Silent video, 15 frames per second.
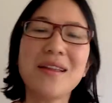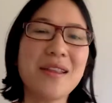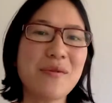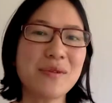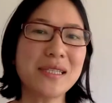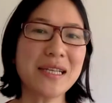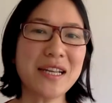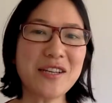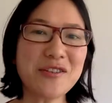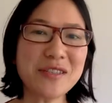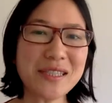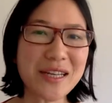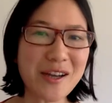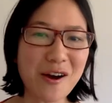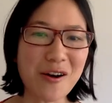There was an
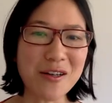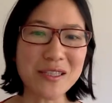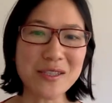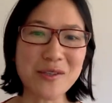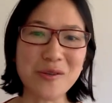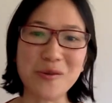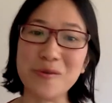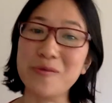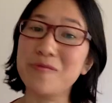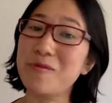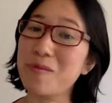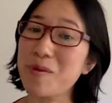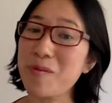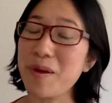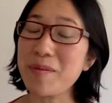interesting article
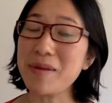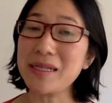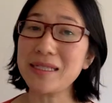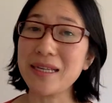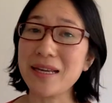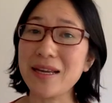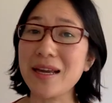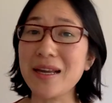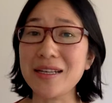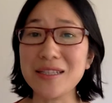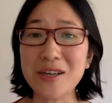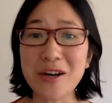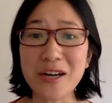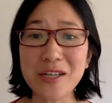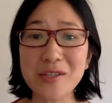from the BBC
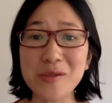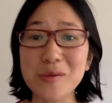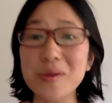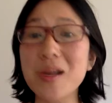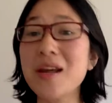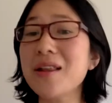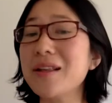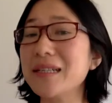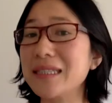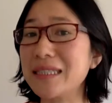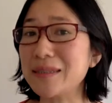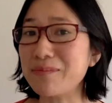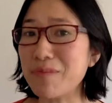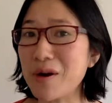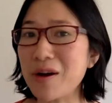entitled The
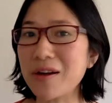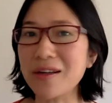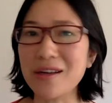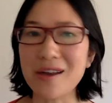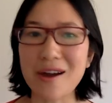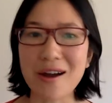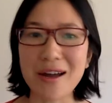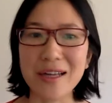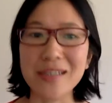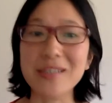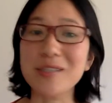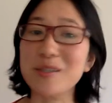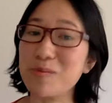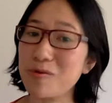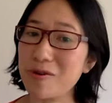Smart Guide
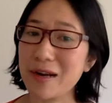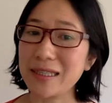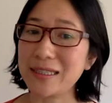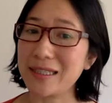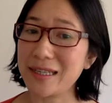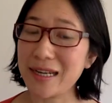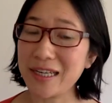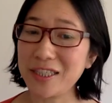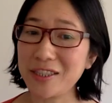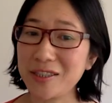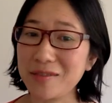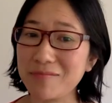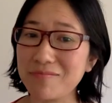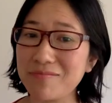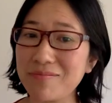to Procrastination.
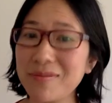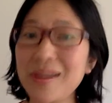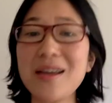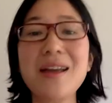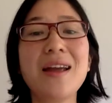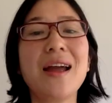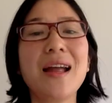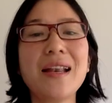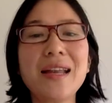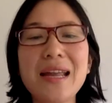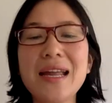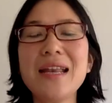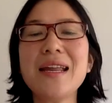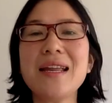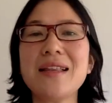And
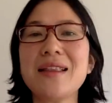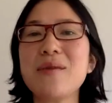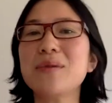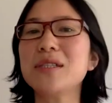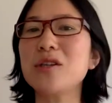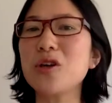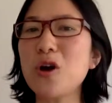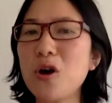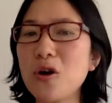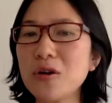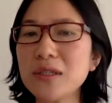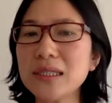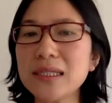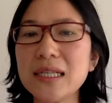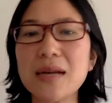in it, there was the
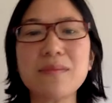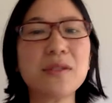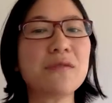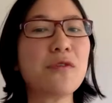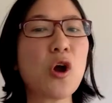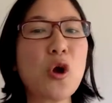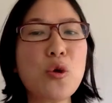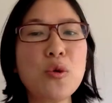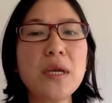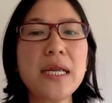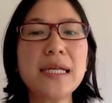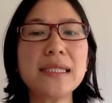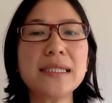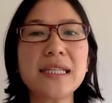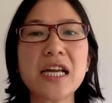concept of only
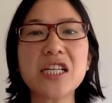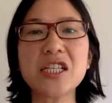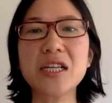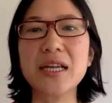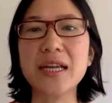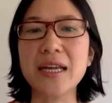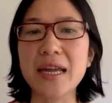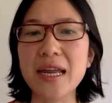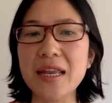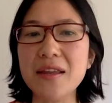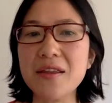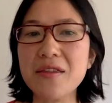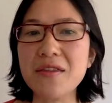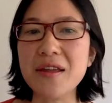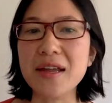scheduling in
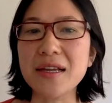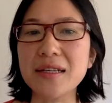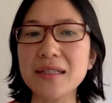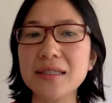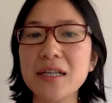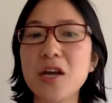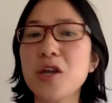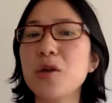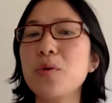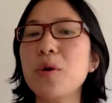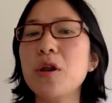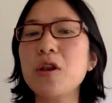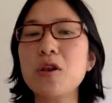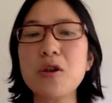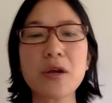the things you
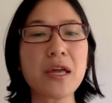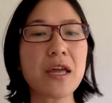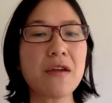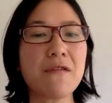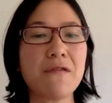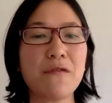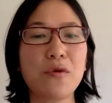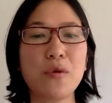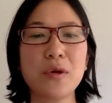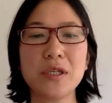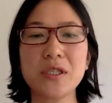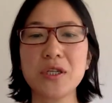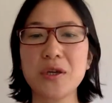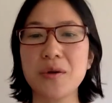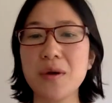are looking forward
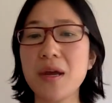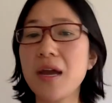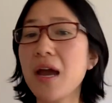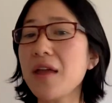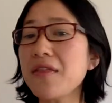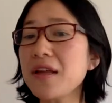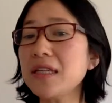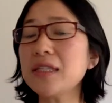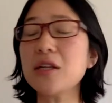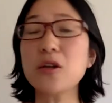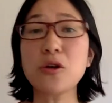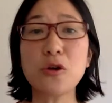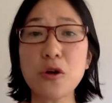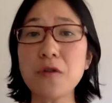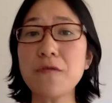to and things that
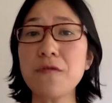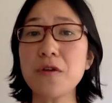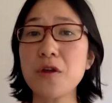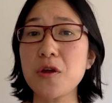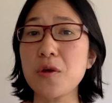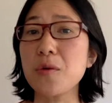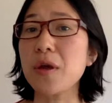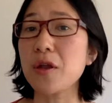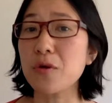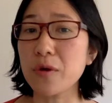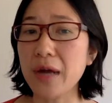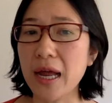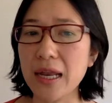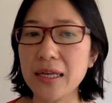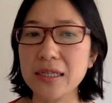are good for you in your
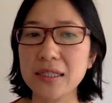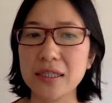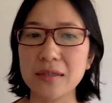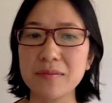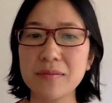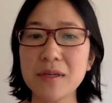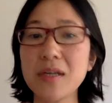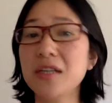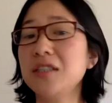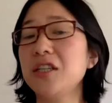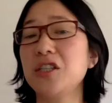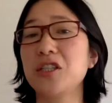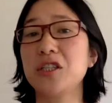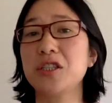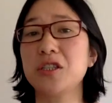calendar,
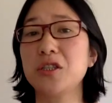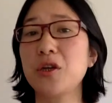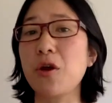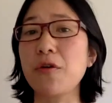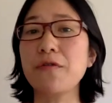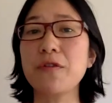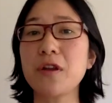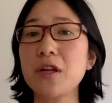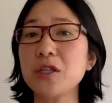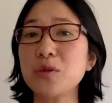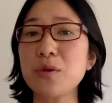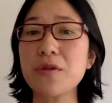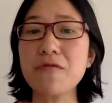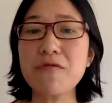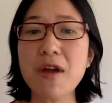such as going for lunch
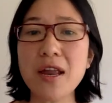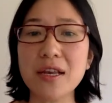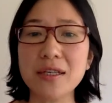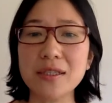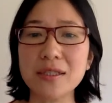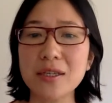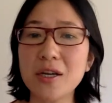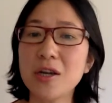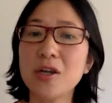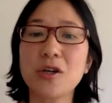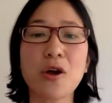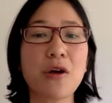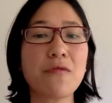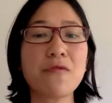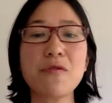with a friend,
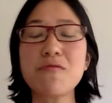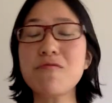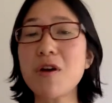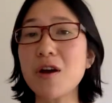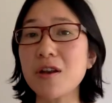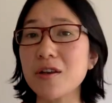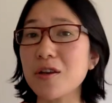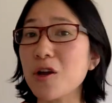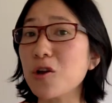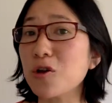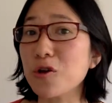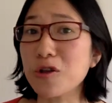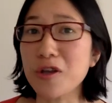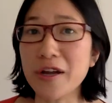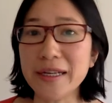going for a run, a
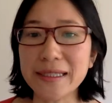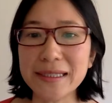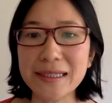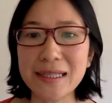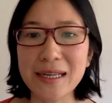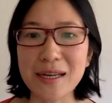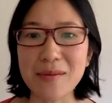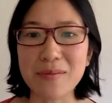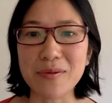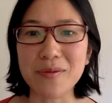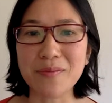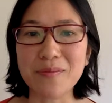good night's sleep.